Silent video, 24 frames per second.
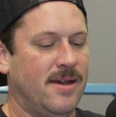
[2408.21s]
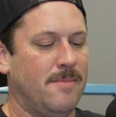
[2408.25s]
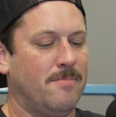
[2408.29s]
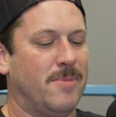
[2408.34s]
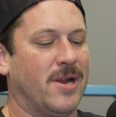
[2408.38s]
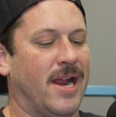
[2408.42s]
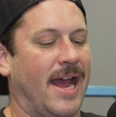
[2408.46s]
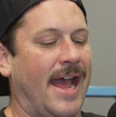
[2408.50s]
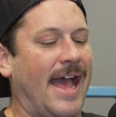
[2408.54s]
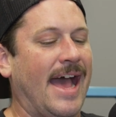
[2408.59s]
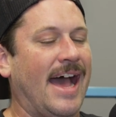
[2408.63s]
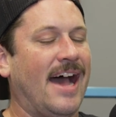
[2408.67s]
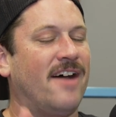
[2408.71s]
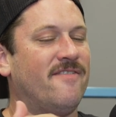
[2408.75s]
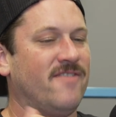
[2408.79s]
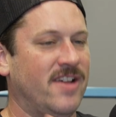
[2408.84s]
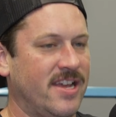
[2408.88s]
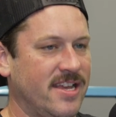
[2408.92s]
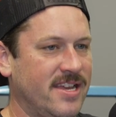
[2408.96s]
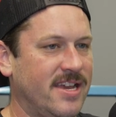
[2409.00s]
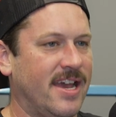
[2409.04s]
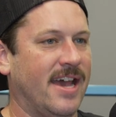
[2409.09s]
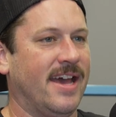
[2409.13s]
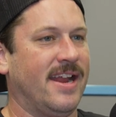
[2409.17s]
But I
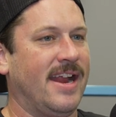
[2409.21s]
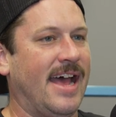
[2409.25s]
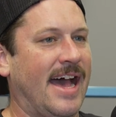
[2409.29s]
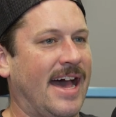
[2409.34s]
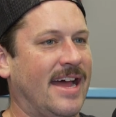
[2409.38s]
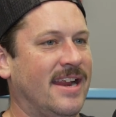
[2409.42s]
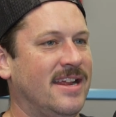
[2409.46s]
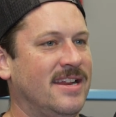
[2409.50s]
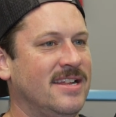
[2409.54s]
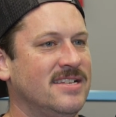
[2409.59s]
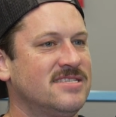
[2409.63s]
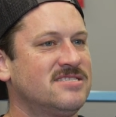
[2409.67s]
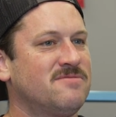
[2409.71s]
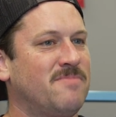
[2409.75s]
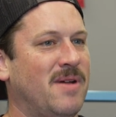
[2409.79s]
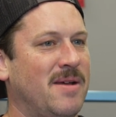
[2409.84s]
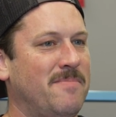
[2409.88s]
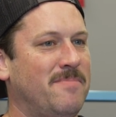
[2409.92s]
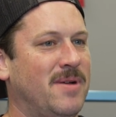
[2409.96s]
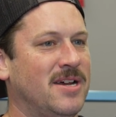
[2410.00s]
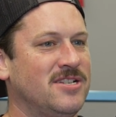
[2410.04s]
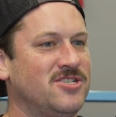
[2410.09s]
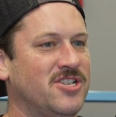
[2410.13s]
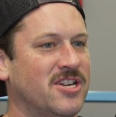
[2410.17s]
haven't yet added it to my
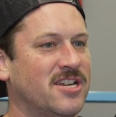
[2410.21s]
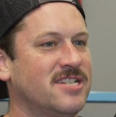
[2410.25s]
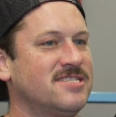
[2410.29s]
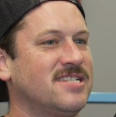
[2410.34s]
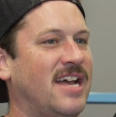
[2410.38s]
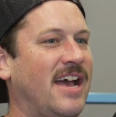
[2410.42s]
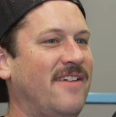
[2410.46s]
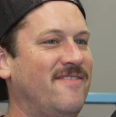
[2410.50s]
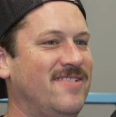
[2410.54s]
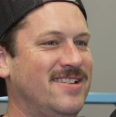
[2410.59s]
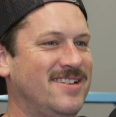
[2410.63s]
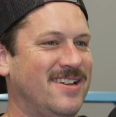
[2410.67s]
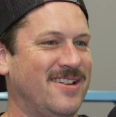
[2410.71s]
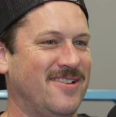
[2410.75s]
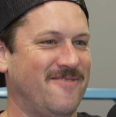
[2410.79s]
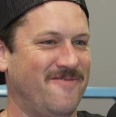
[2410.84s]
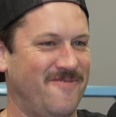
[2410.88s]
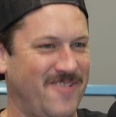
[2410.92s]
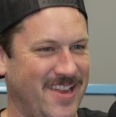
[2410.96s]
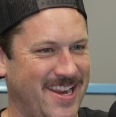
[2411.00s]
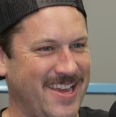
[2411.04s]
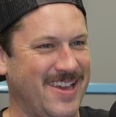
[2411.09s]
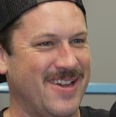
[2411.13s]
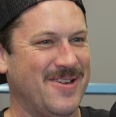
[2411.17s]
budget because I haven't done a
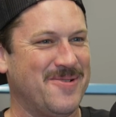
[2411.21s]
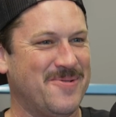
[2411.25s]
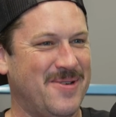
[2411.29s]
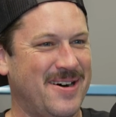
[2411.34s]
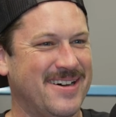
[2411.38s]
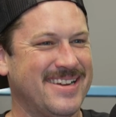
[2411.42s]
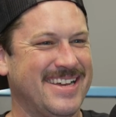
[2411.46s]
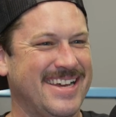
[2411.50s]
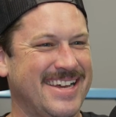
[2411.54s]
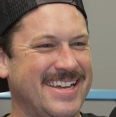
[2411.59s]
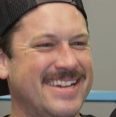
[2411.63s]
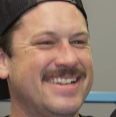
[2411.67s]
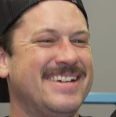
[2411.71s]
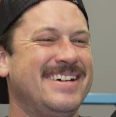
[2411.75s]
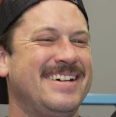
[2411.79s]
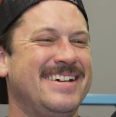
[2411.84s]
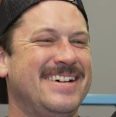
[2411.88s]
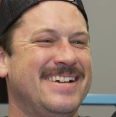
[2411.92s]
video on it.